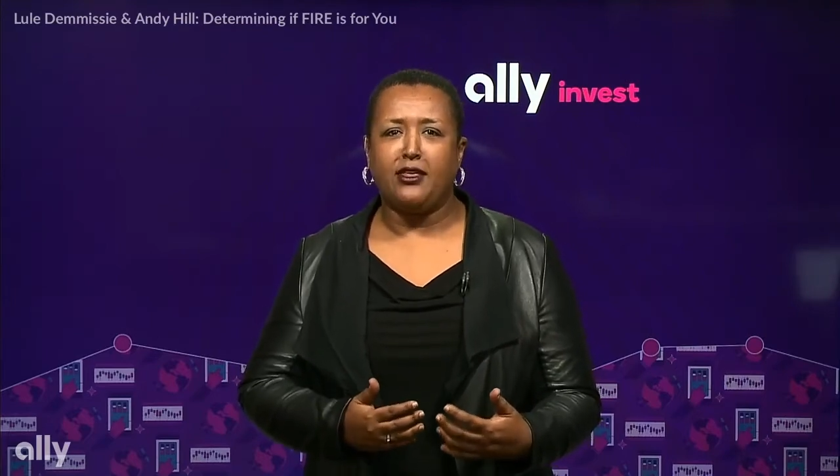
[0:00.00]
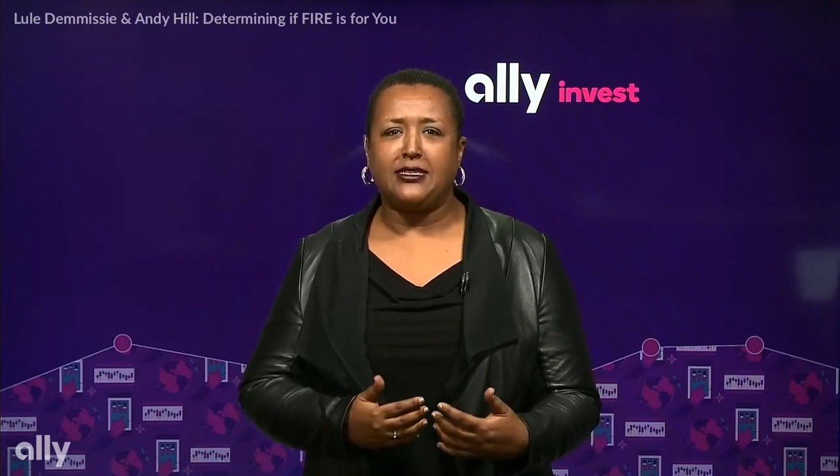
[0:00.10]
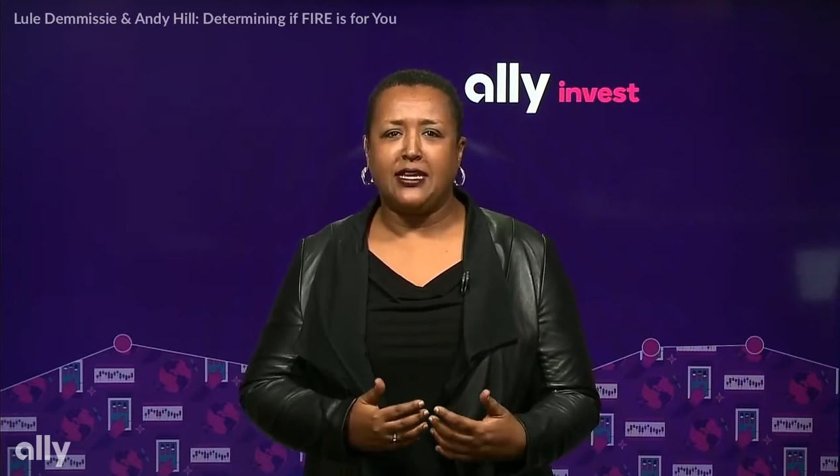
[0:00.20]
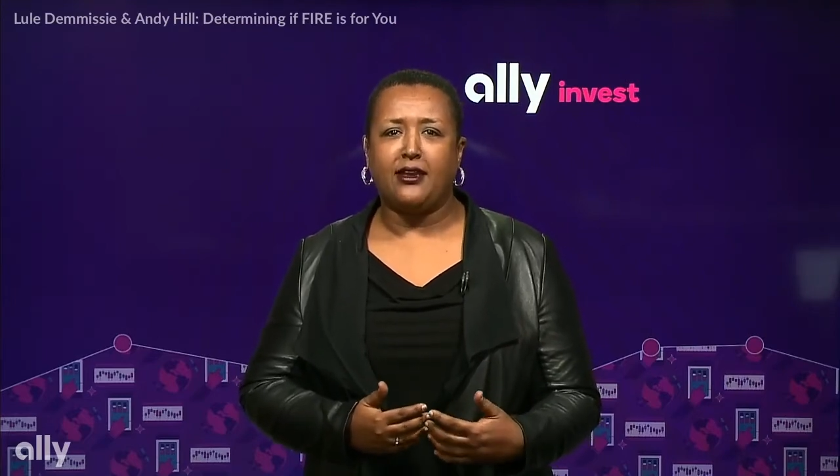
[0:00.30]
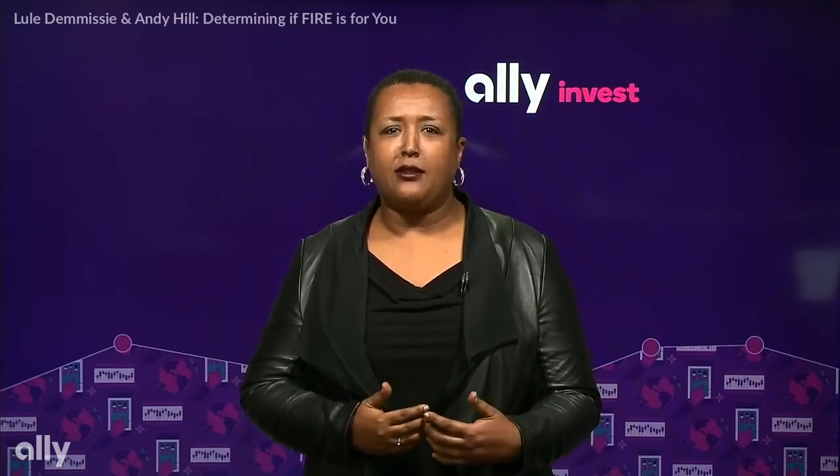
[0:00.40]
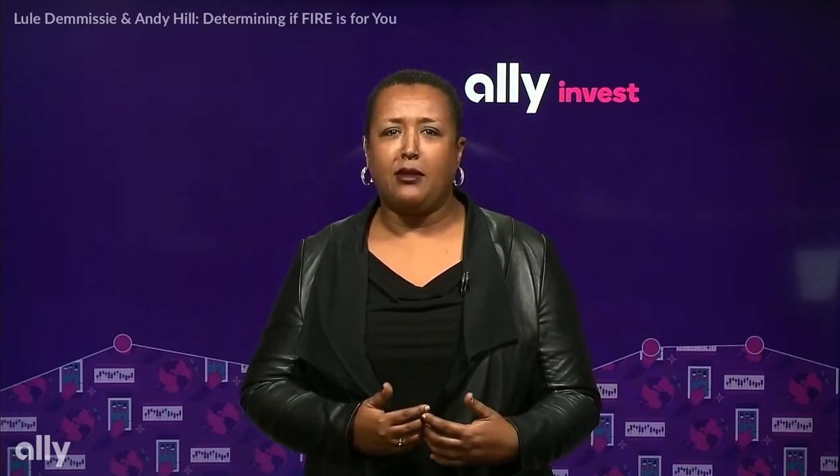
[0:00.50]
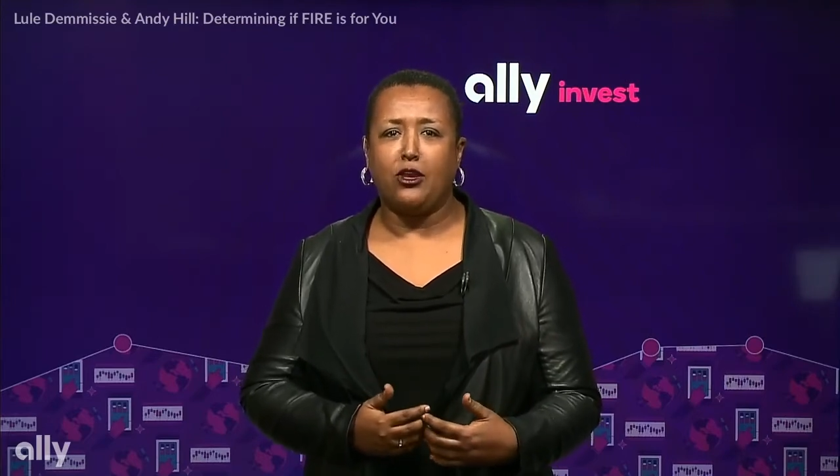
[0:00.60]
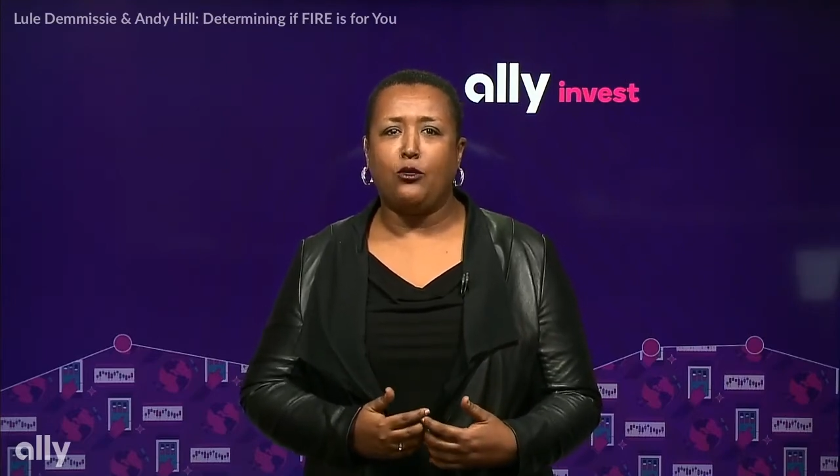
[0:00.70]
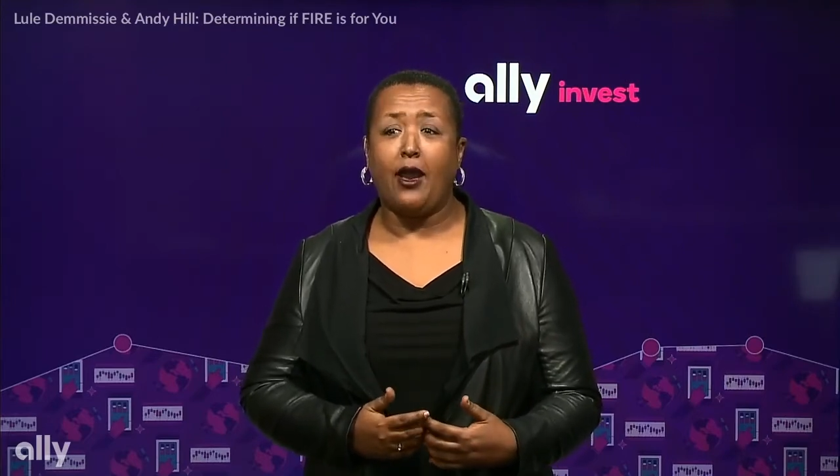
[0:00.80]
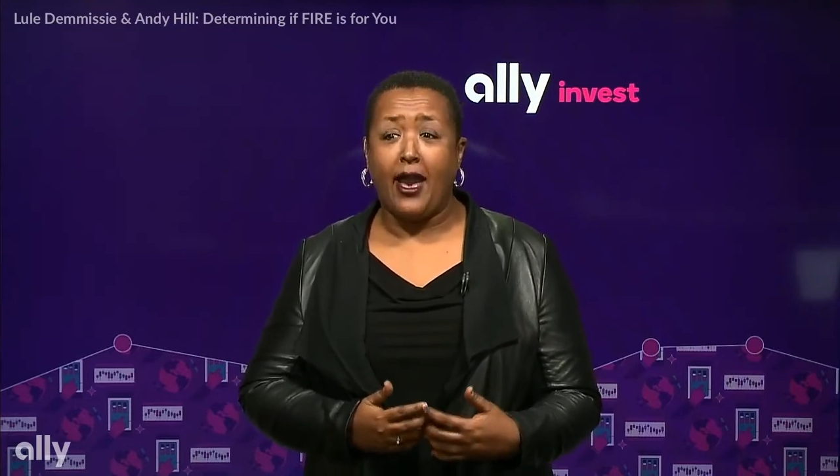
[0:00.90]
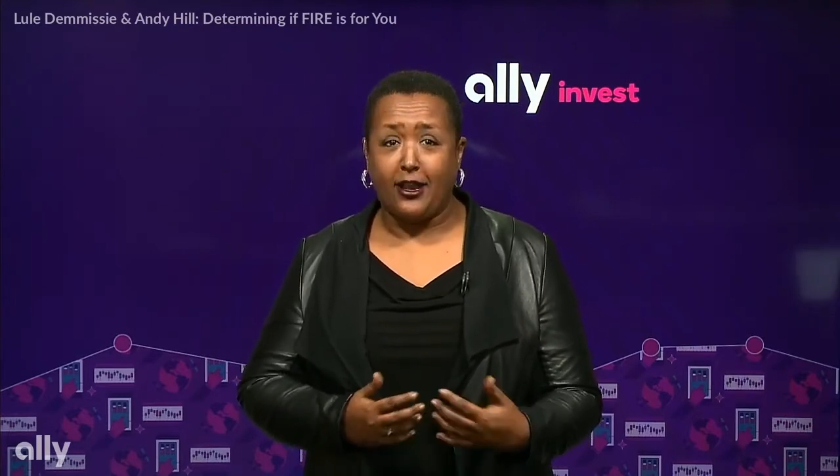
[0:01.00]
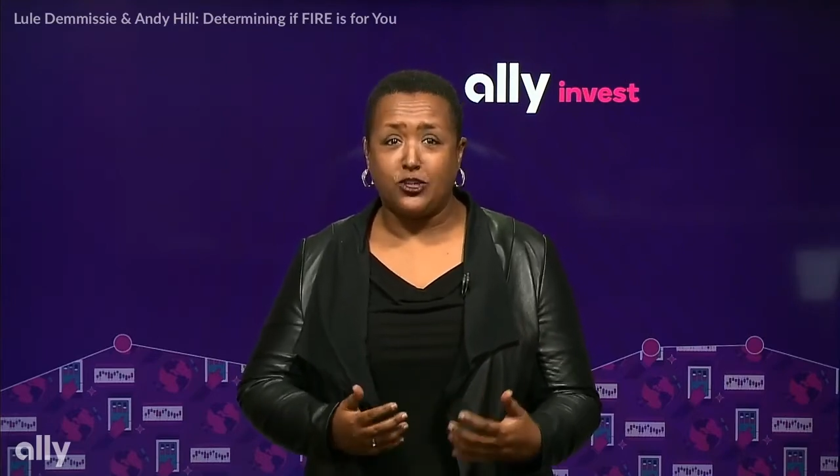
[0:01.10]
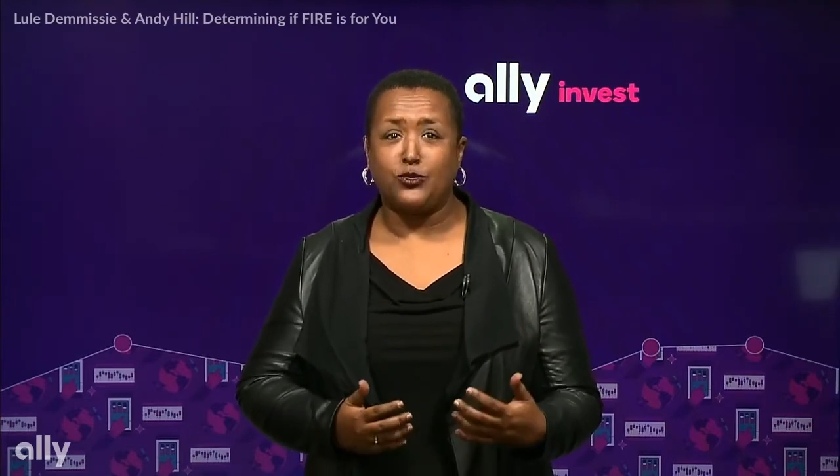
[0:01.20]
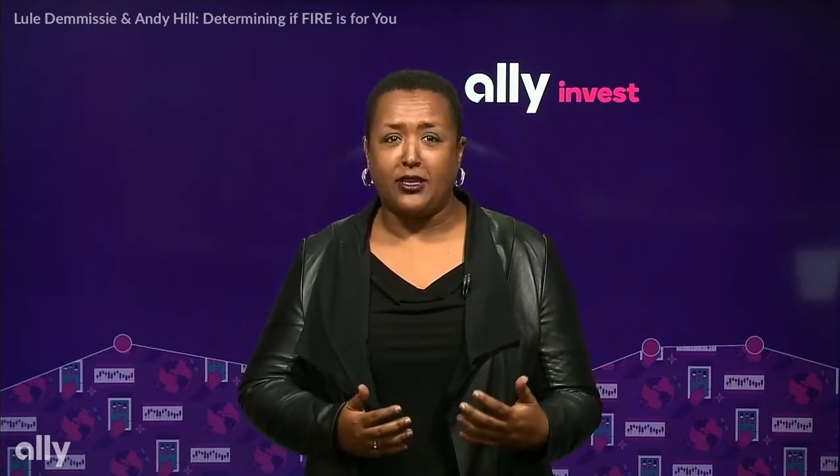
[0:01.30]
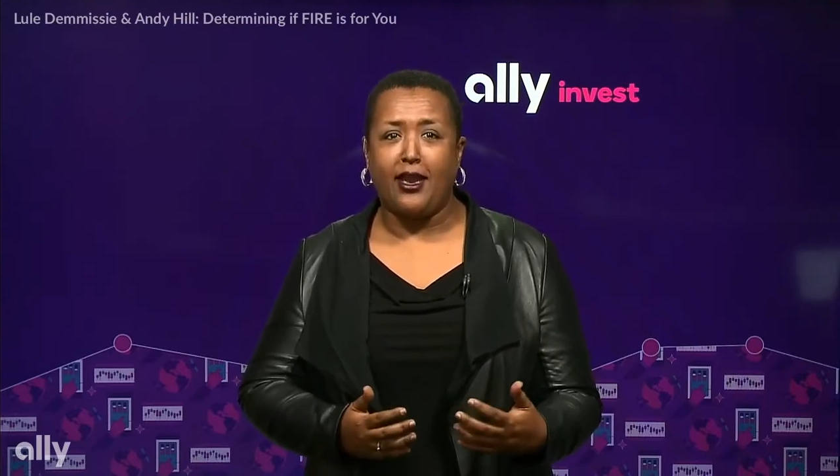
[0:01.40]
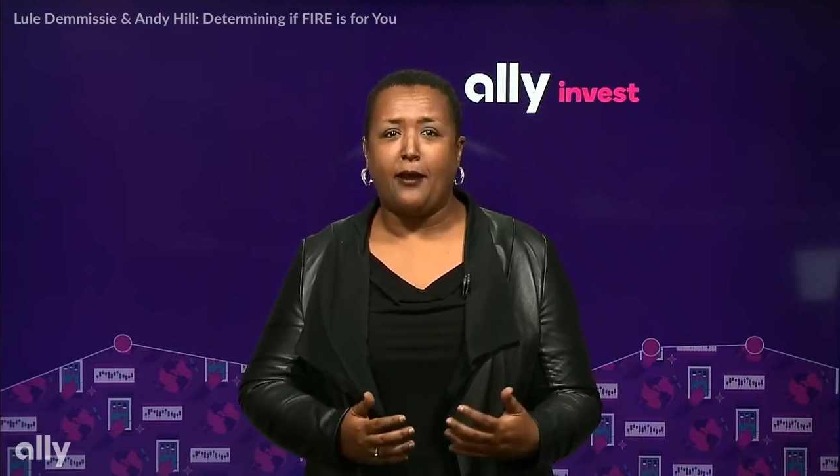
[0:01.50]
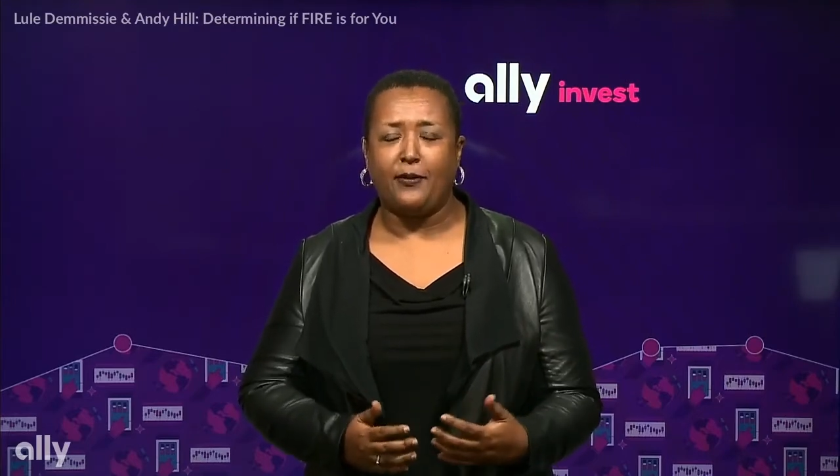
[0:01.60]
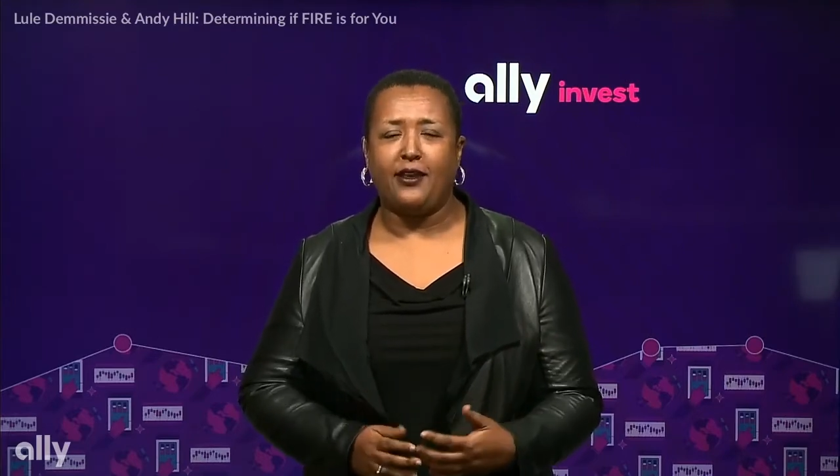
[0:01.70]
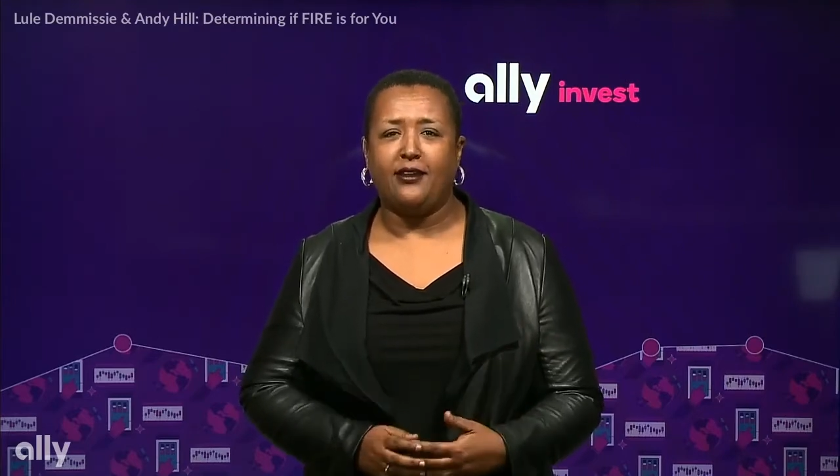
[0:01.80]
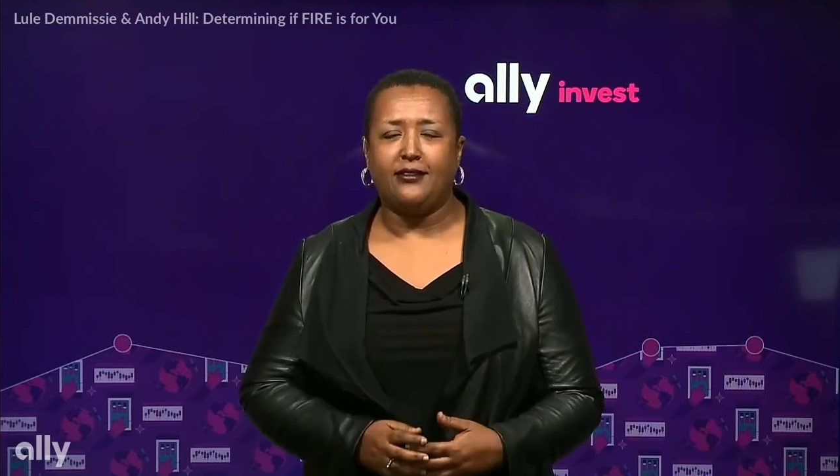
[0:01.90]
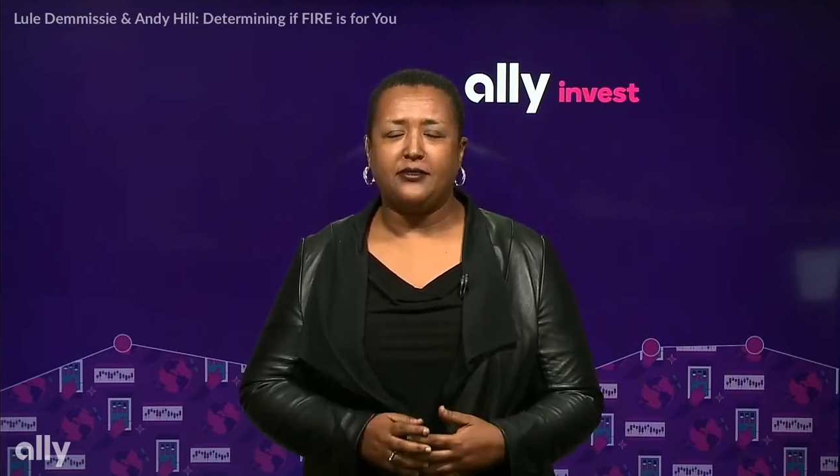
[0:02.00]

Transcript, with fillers: things that can make you actually happy.